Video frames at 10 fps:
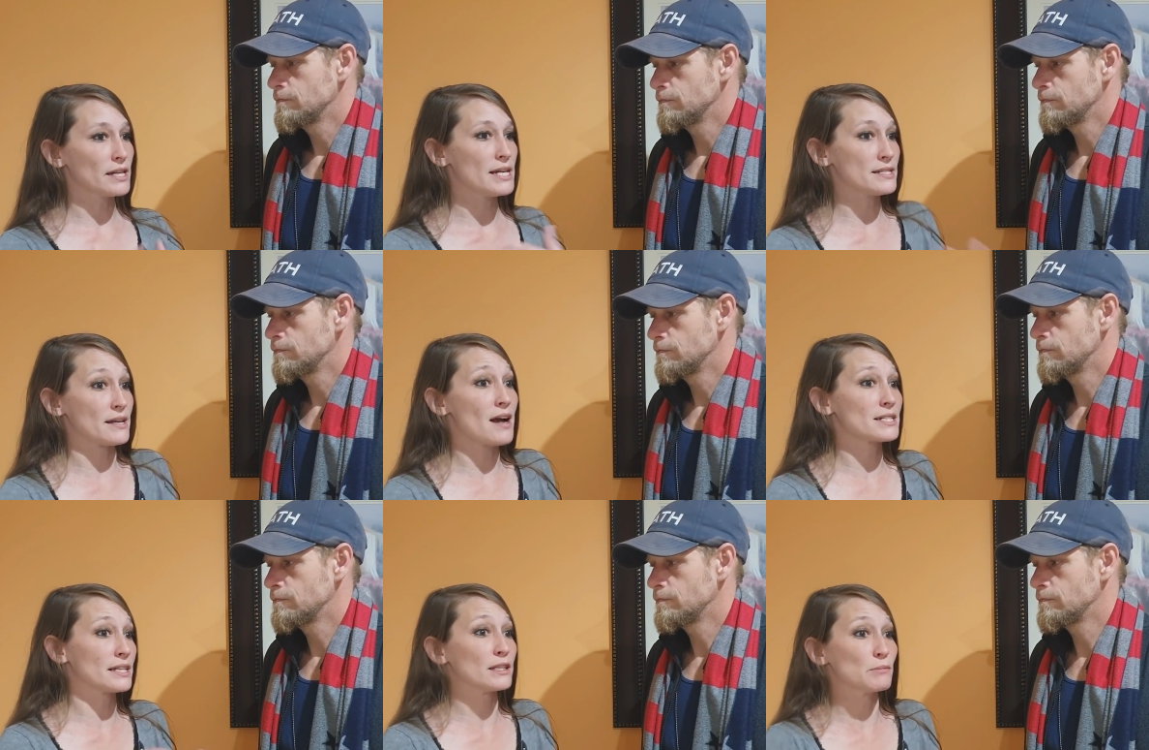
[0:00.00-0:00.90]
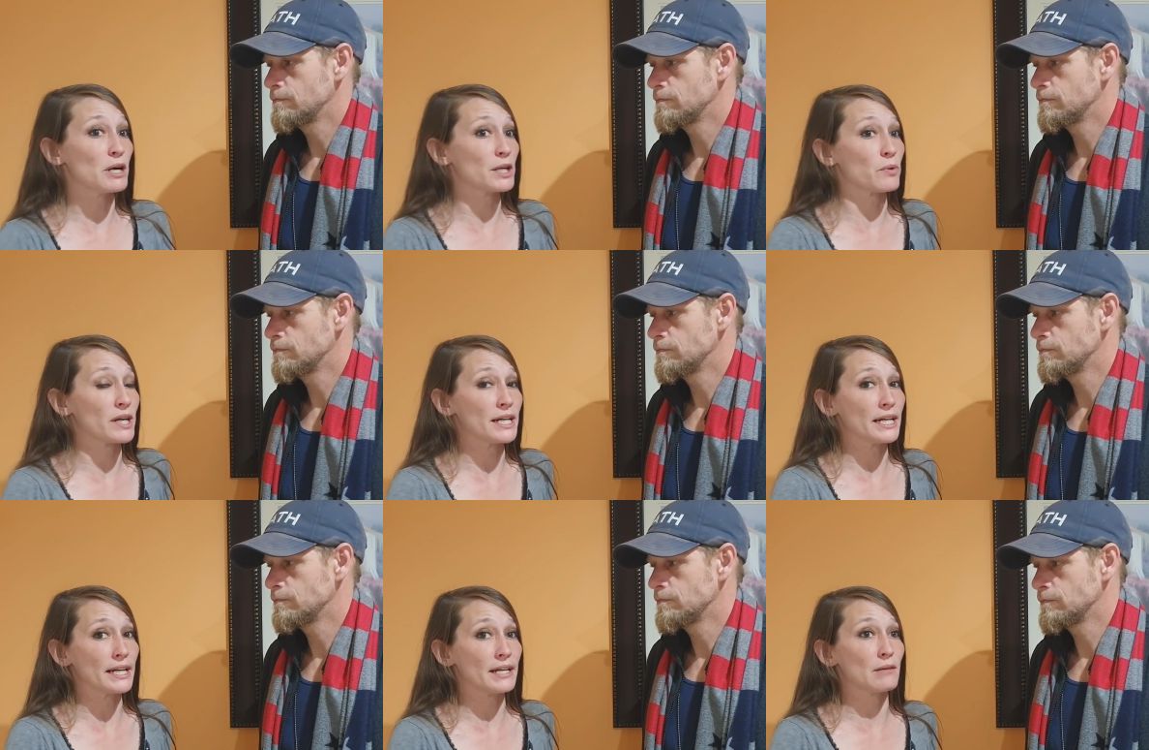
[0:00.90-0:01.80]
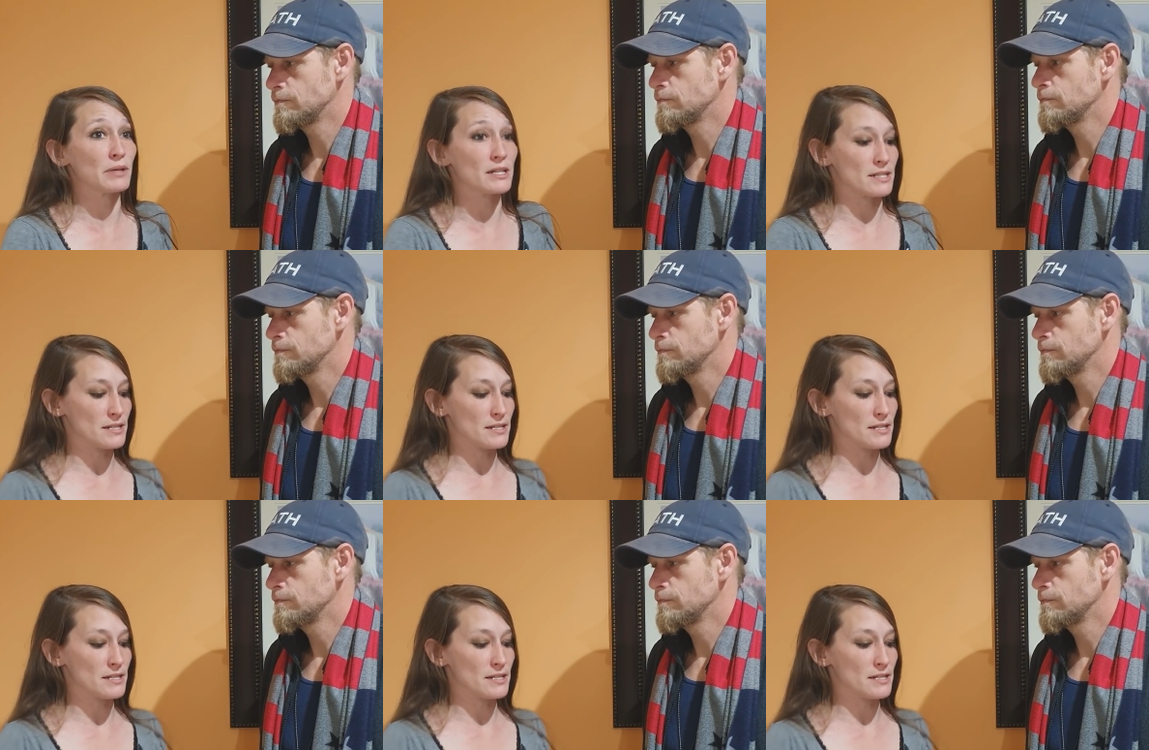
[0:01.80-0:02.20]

Speaker 1: he's got to get the money where he can get it because